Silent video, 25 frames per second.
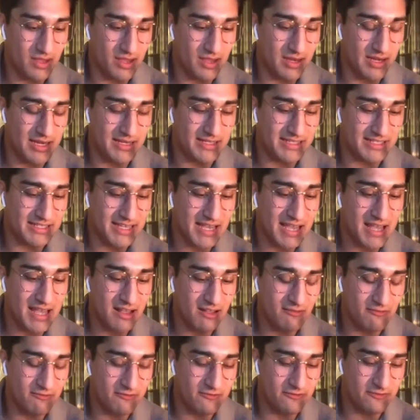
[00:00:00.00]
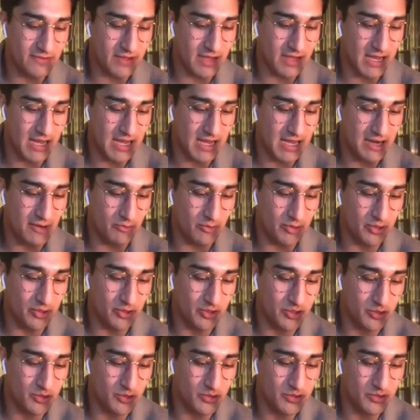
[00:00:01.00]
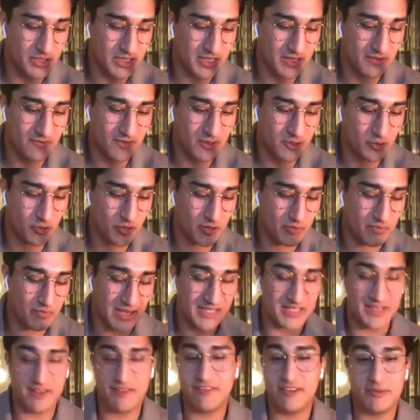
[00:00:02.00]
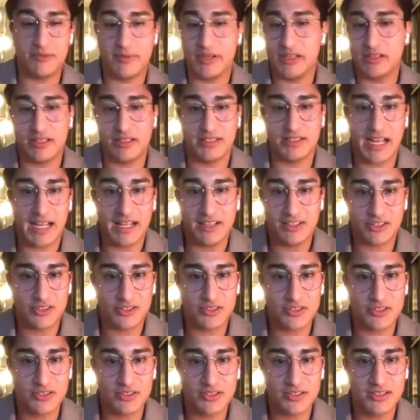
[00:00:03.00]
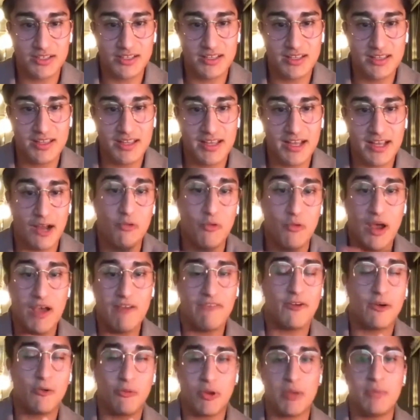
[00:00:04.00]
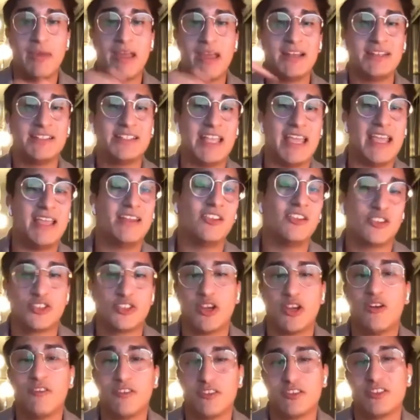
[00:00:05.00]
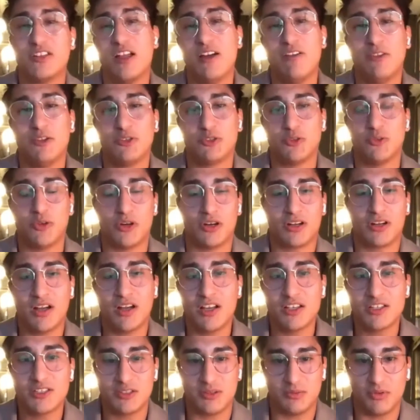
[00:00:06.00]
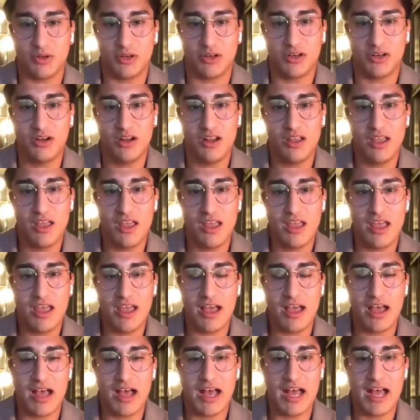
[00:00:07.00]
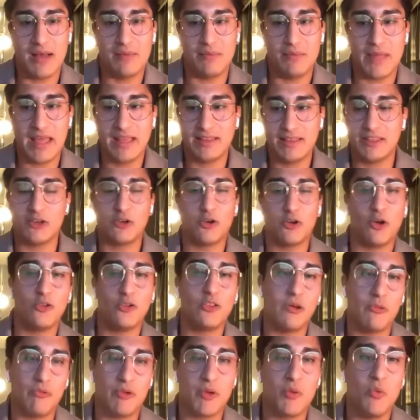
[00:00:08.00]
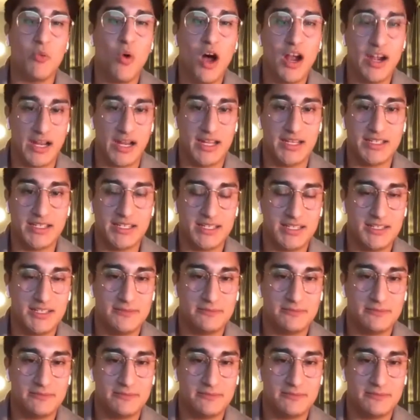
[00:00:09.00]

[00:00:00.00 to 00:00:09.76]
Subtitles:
in itself reduced inventory by $7 million. However, we maintain our service level to our customer at the goal that we wanted,